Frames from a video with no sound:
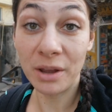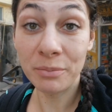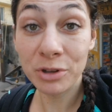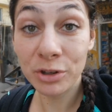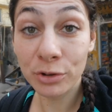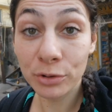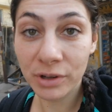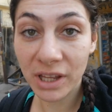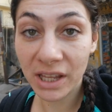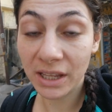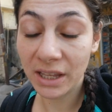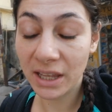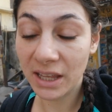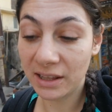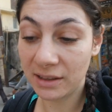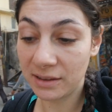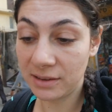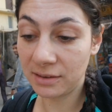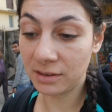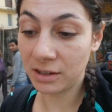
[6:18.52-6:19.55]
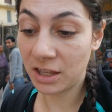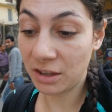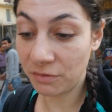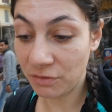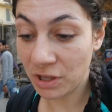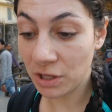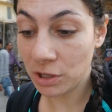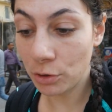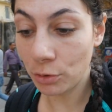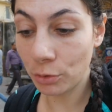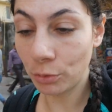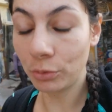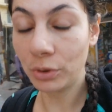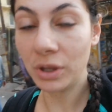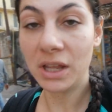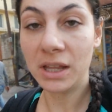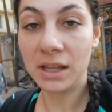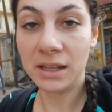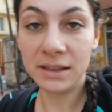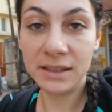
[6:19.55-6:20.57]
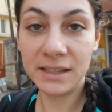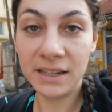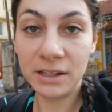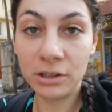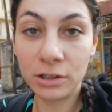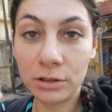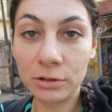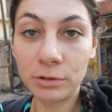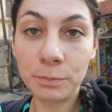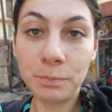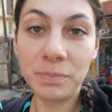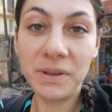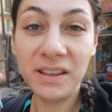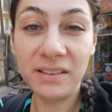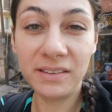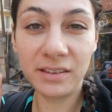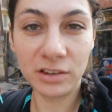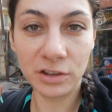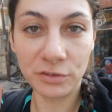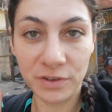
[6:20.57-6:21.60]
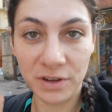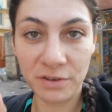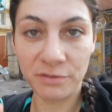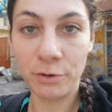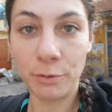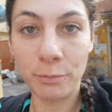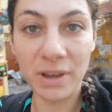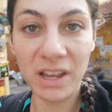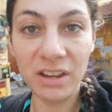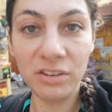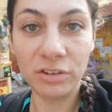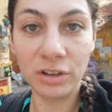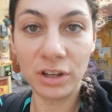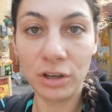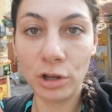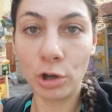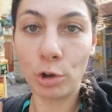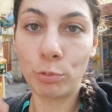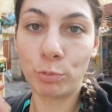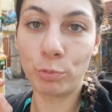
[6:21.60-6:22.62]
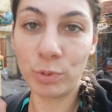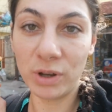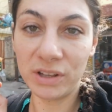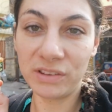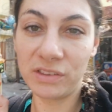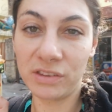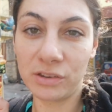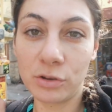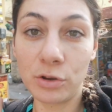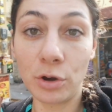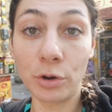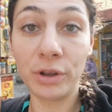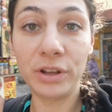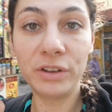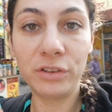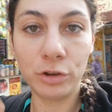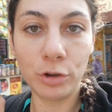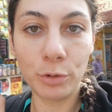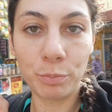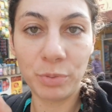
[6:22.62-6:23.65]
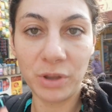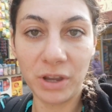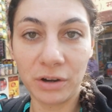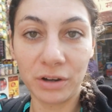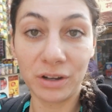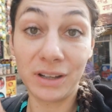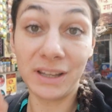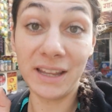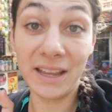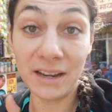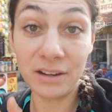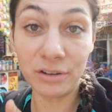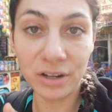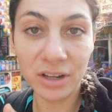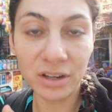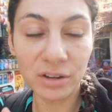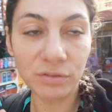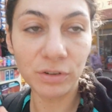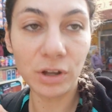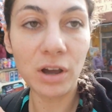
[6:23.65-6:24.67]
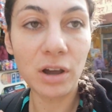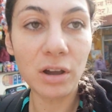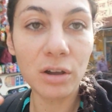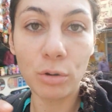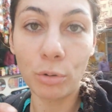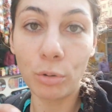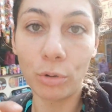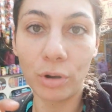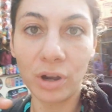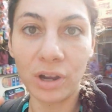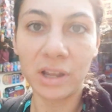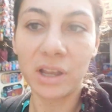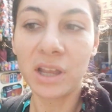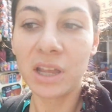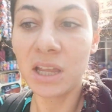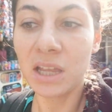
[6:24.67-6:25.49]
I'm doing is giving you little pieces of information of what's going to appear later in the vlog, or